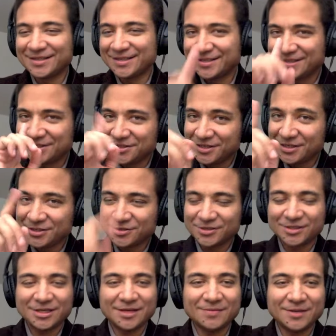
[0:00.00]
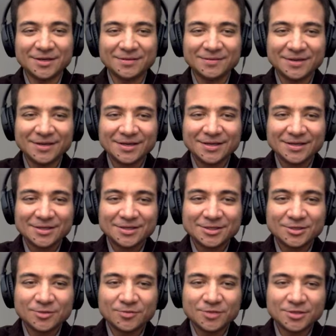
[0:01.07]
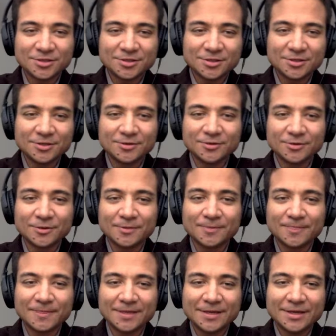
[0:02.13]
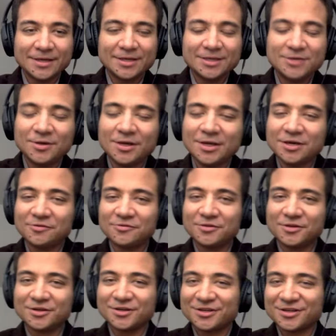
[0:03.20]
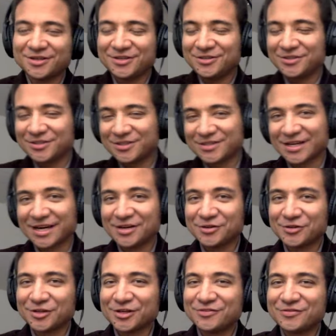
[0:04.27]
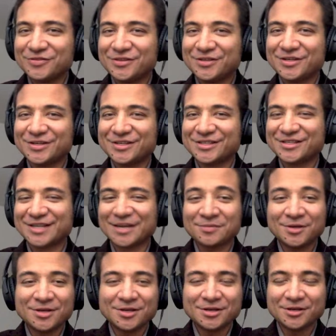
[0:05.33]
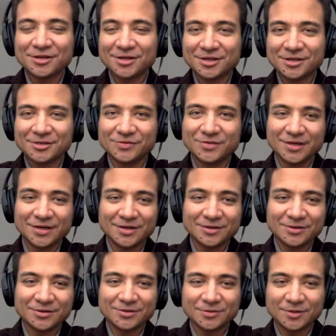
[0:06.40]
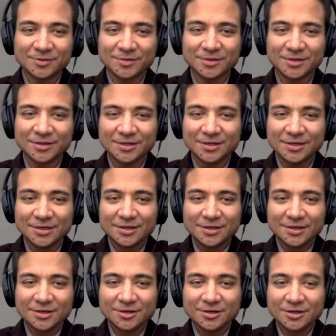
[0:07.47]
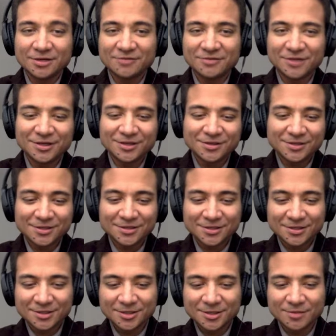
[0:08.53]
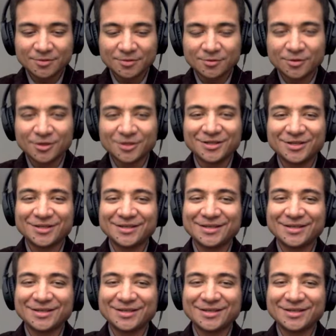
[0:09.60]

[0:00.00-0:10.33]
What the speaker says: The teacher's name, yeah? So Mr. Godoy, you can give the title of the assignment here. You can include that here. So we can put current event number 1.